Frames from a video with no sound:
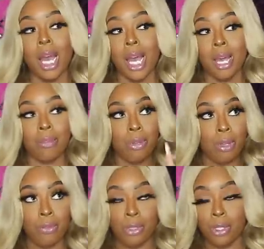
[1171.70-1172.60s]
I've
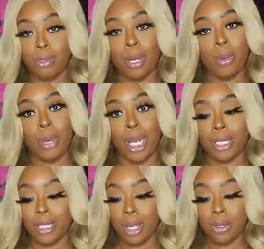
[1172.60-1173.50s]
filled my
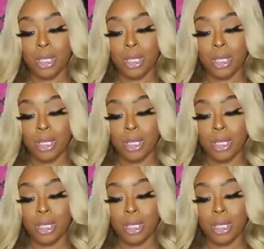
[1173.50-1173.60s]
racks though,